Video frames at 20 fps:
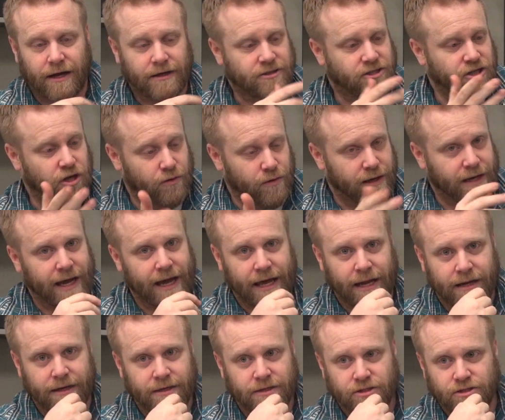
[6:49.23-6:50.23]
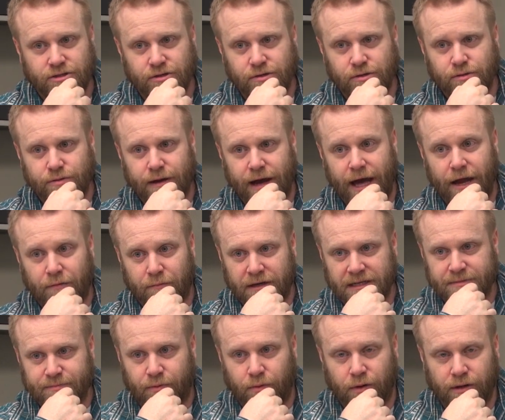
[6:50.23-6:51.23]
So again, to
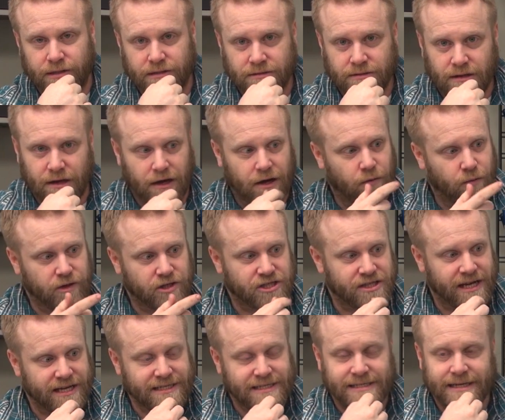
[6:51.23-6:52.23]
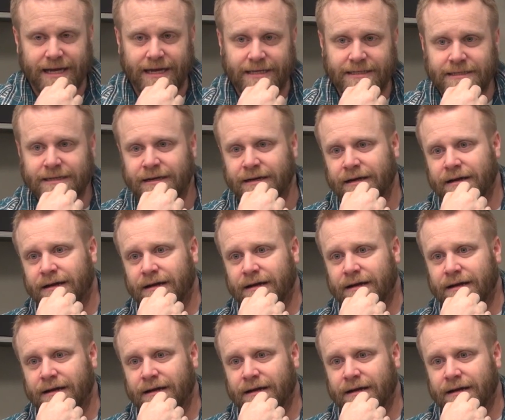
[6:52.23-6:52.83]
Henry's point, which they state,